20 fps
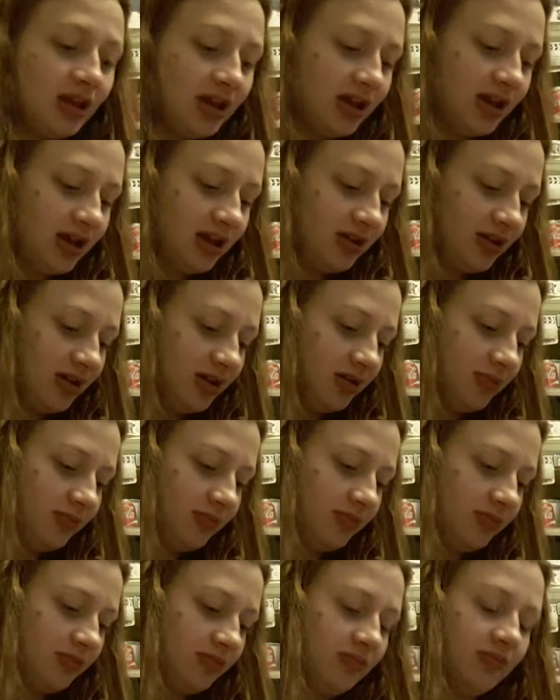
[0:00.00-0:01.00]

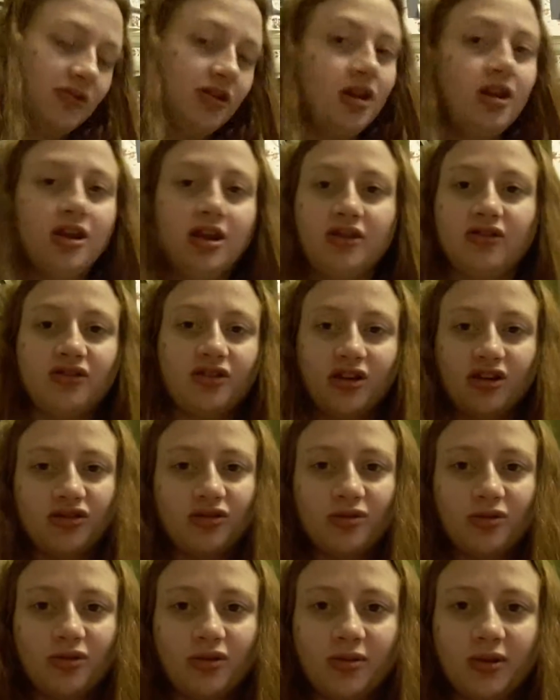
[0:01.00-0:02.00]
and it's starting
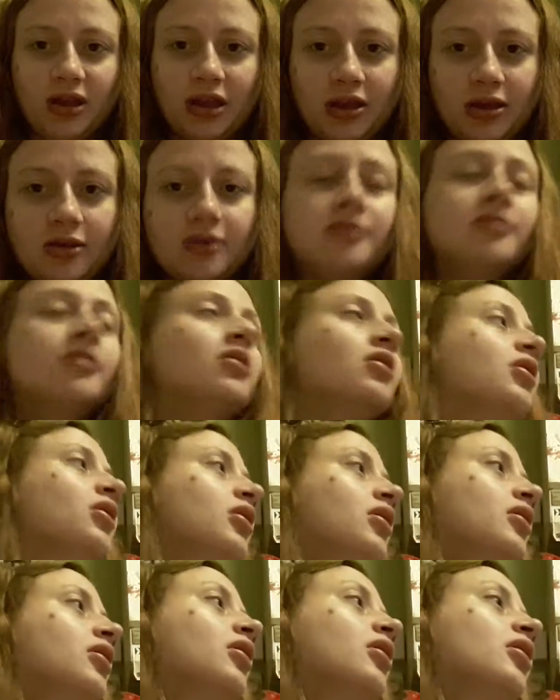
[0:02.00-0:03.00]
to annoy me.
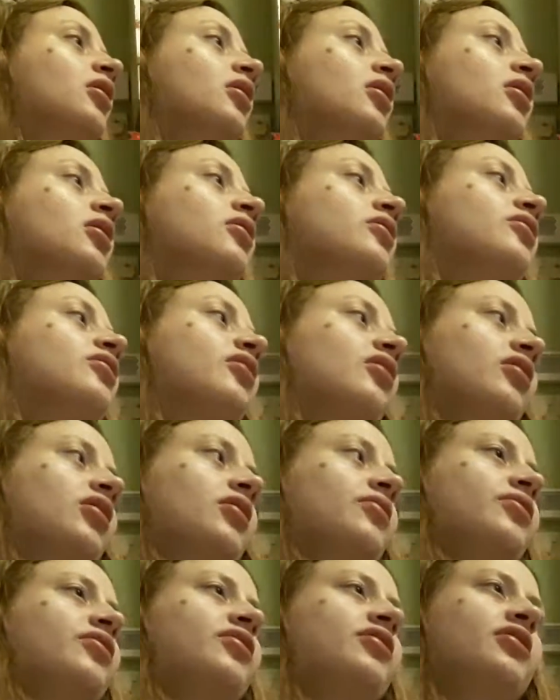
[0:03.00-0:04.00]
So
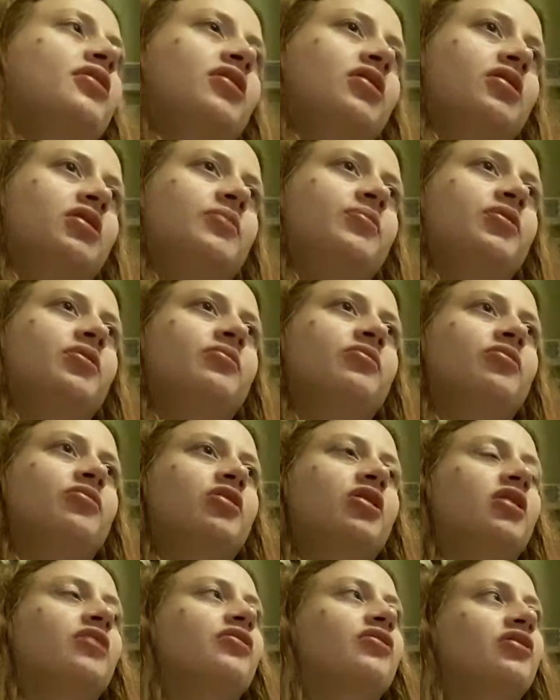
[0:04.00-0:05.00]
I've slowly put them
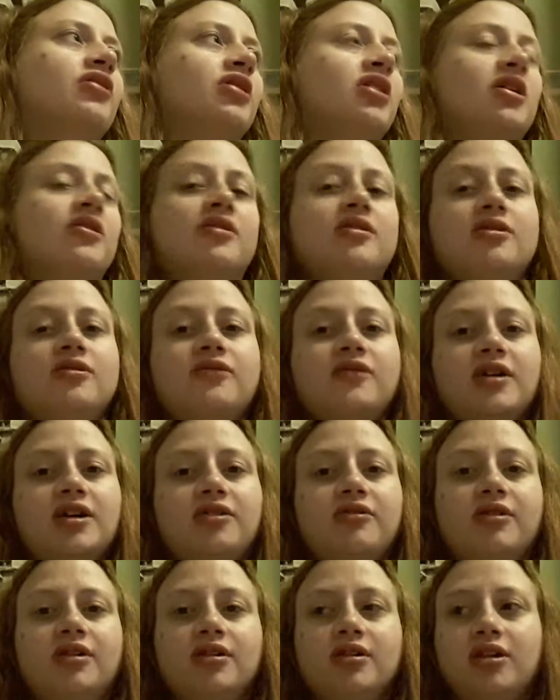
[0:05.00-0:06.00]
away. I just got to get the loft
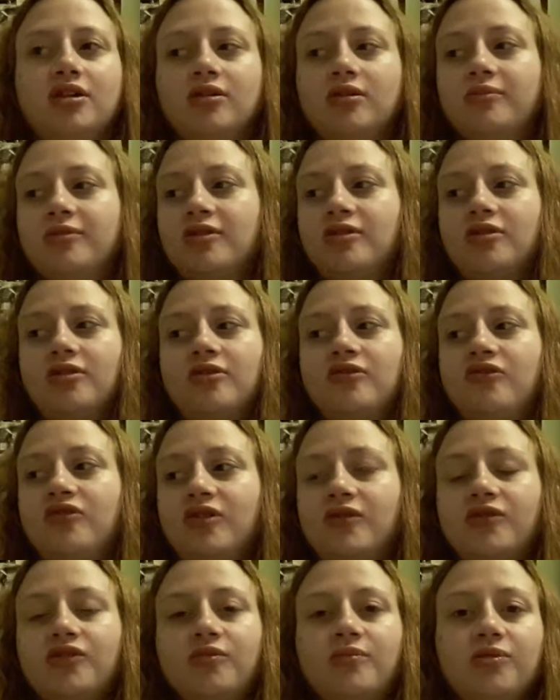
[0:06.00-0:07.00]
ladder out and get up the loft.
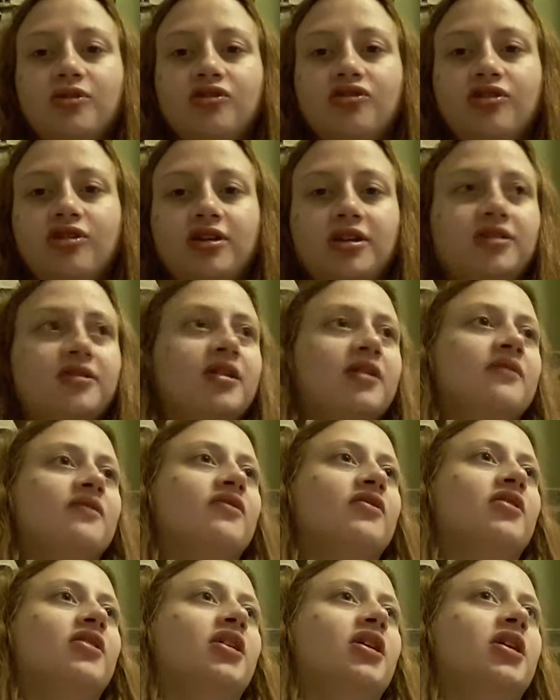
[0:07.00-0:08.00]
I just put Charlie down
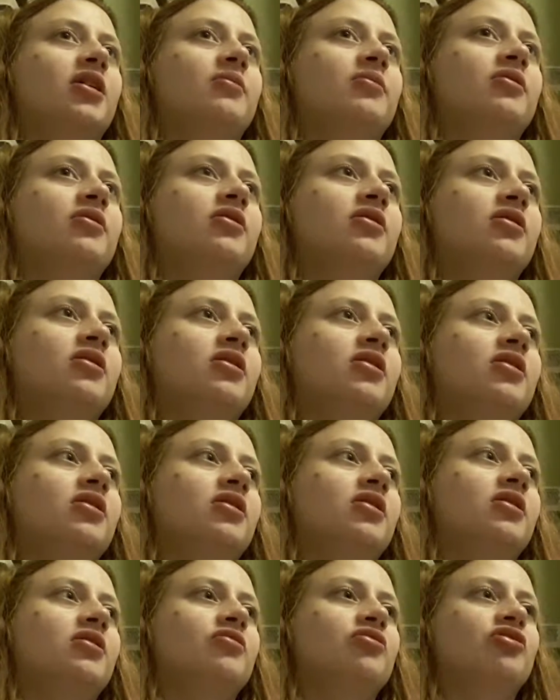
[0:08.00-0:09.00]
for a nap,
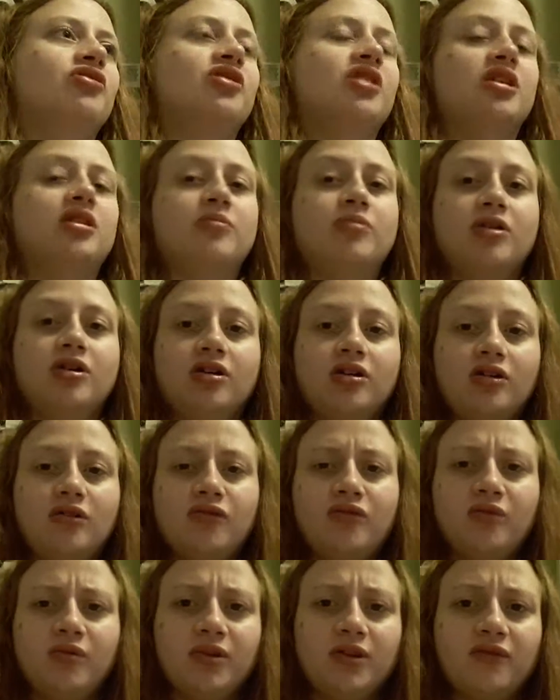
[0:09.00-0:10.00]
and Lil just had a
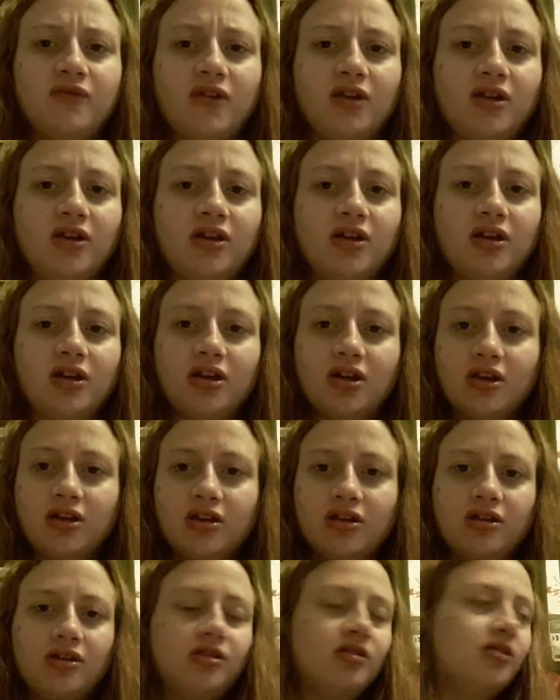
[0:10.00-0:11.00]
bath with her